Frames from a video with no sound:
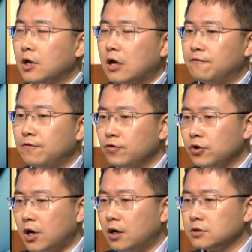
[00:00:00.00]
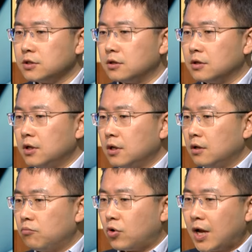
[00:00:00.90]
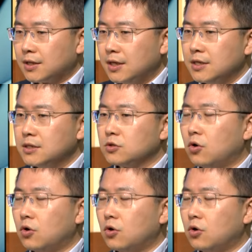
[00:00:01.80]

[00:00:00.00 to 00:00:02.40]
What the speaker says: and filter on the product list